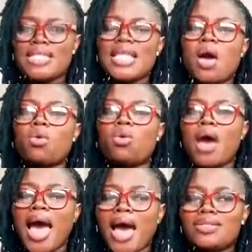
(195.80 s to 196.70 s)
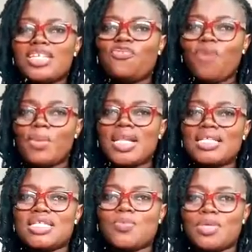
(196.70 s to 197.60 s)
Now, how did he
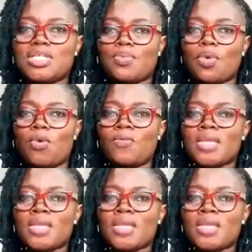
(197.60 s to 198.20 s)
formulate this principle?